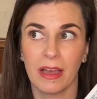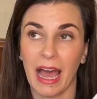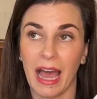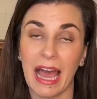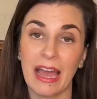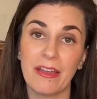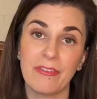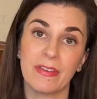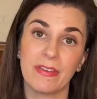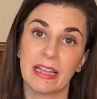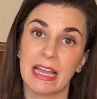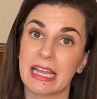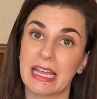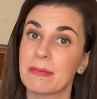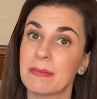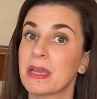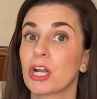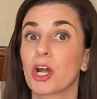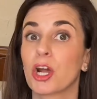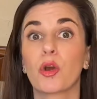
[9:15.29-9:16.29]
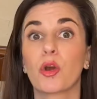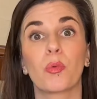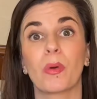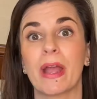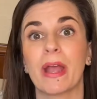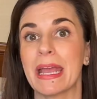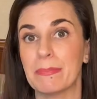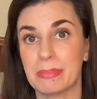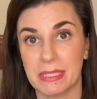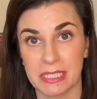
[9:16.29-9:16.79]
I feel like I'm in a
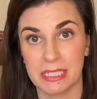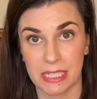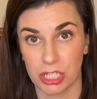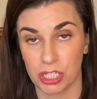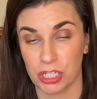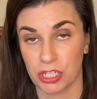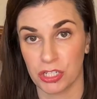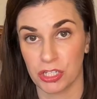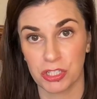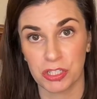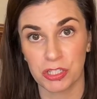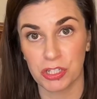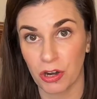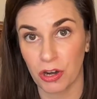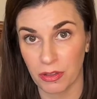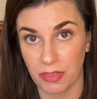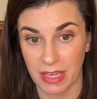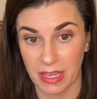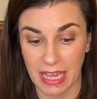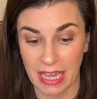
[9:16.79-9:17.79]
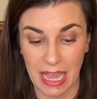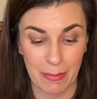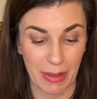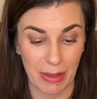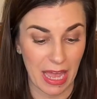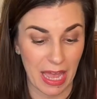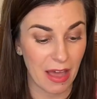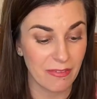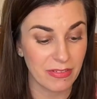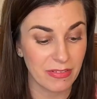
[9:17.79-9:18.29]
great position to start the game. I
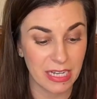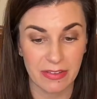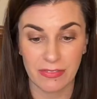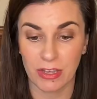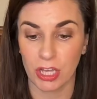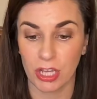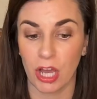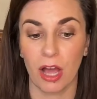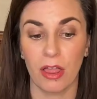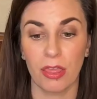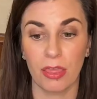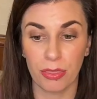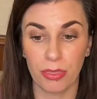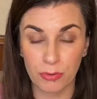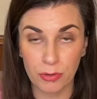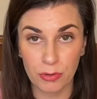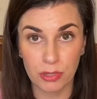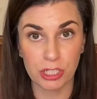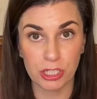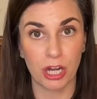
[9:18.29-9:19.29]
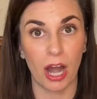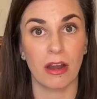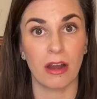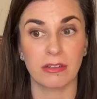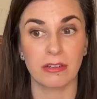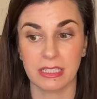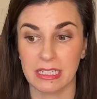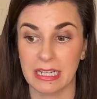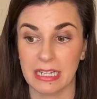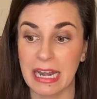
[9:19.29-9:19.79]
haven't even gotten through the
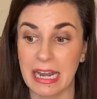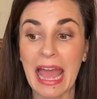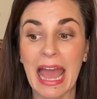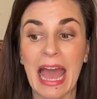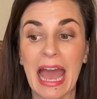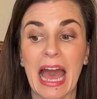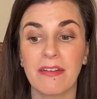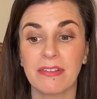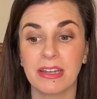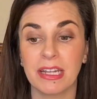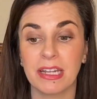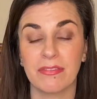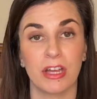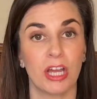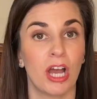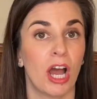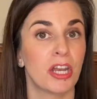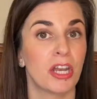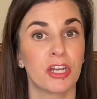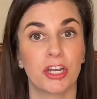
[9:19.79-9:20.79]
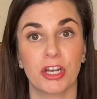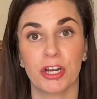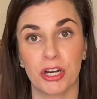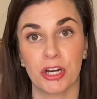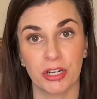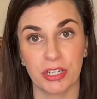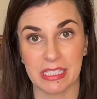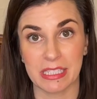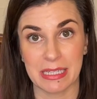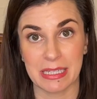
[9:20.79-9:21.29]
Charleston, haven't even gotten to
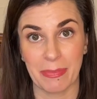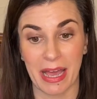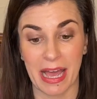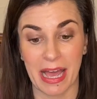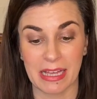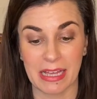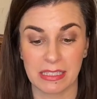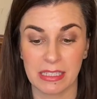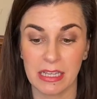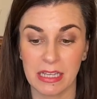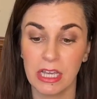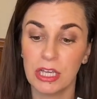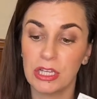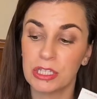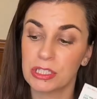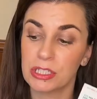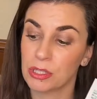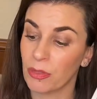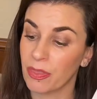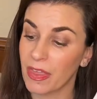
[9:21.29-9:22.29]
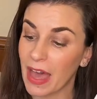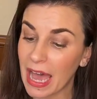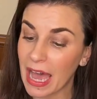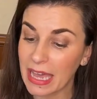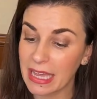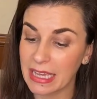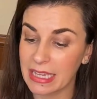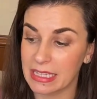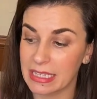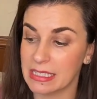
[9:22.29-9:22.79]
courtesy pass. So that
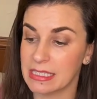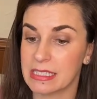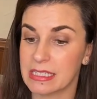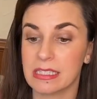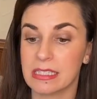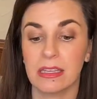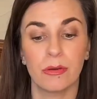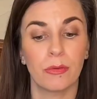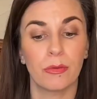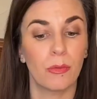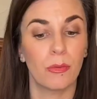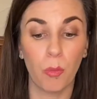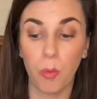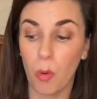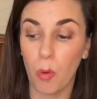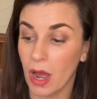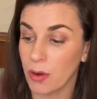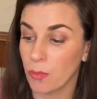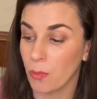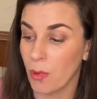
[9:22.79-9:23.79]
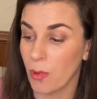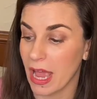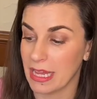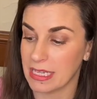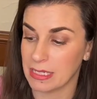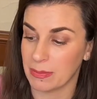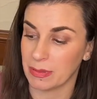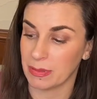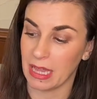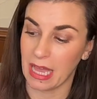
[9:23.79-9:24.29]
is one way
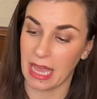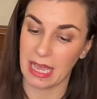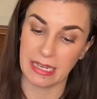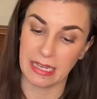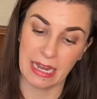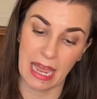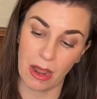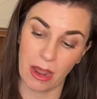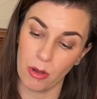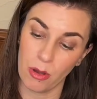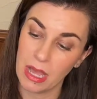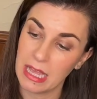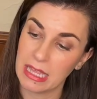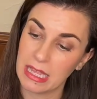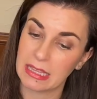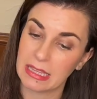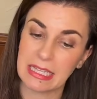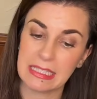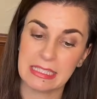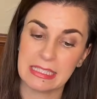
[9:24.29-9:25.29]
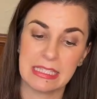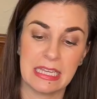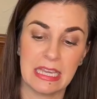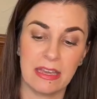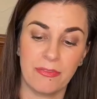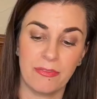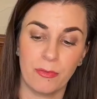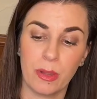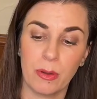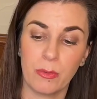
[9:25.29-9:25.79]
to play. Now, let's see
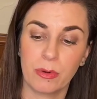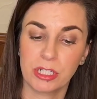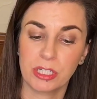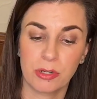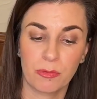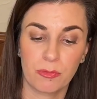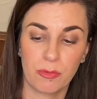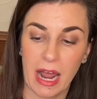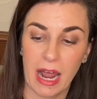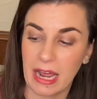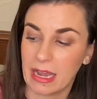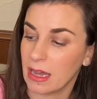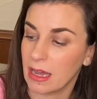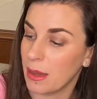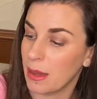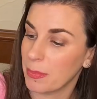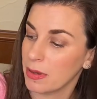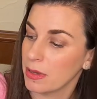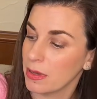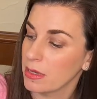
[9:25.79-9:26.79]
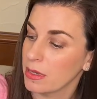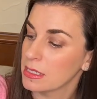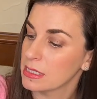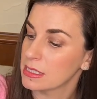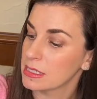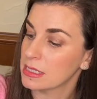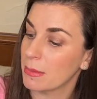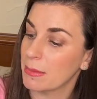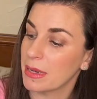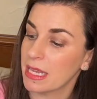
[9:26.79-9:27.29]
if we were to rack up
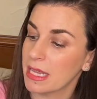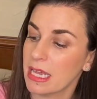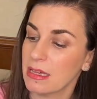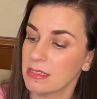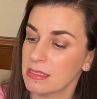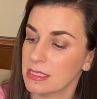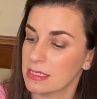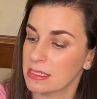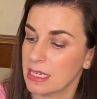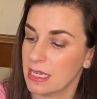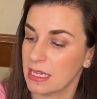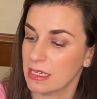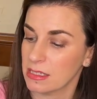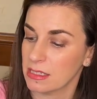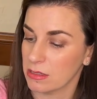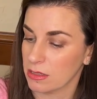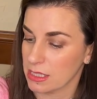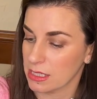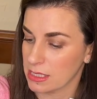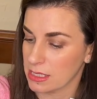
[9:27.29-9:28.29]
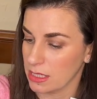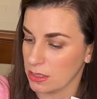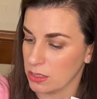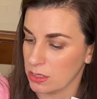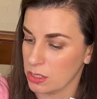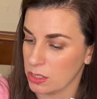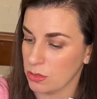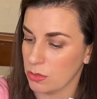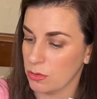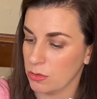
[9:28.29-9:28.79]
somebody else's hand. So let's see,
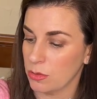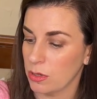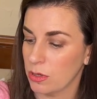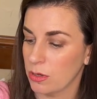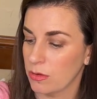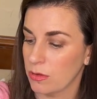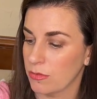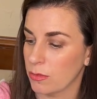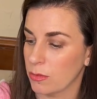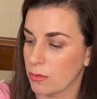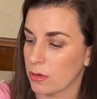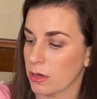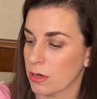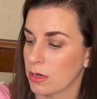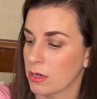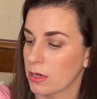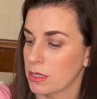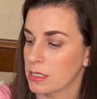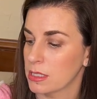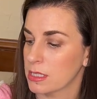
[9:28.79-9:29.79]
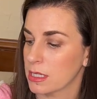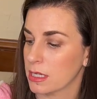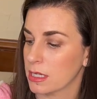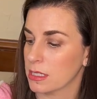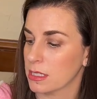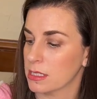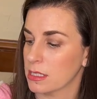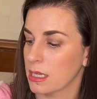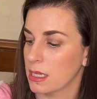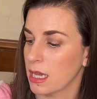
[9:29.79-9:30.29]
2, 4, 6,
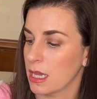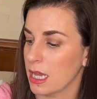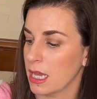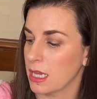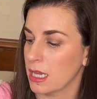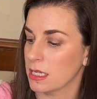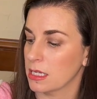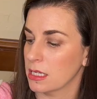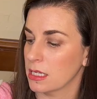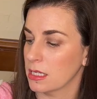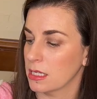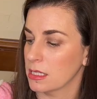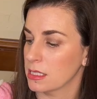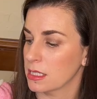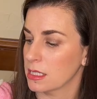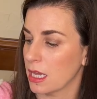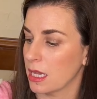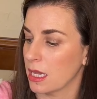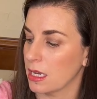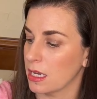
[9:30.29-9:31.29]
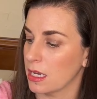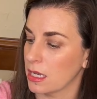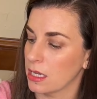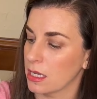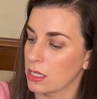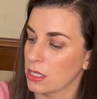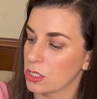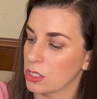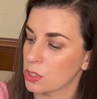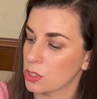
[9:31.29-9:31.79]
8, 10,
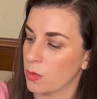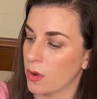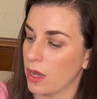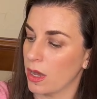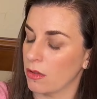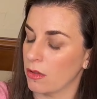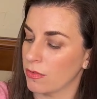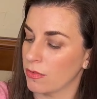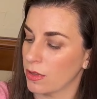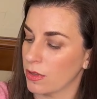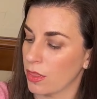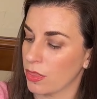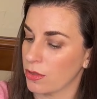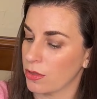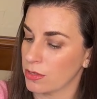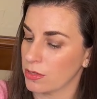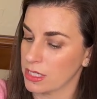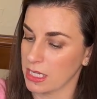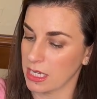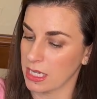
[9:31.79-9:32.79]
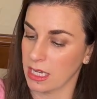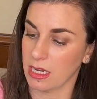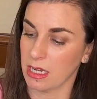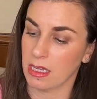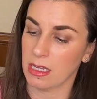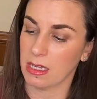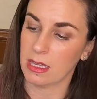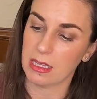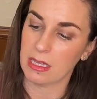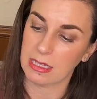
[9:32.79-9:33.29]
12, 13.
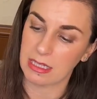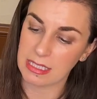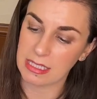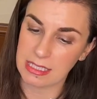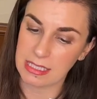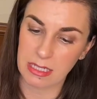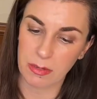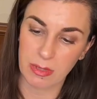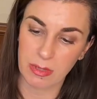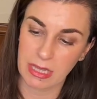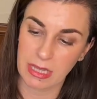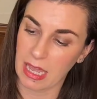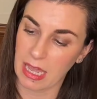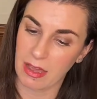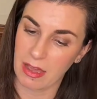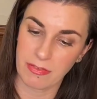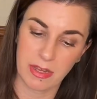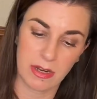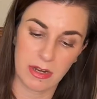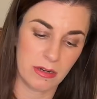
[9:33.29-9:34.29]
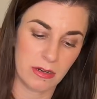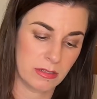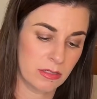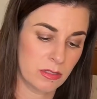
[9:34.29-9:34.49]
Let's see what they have here.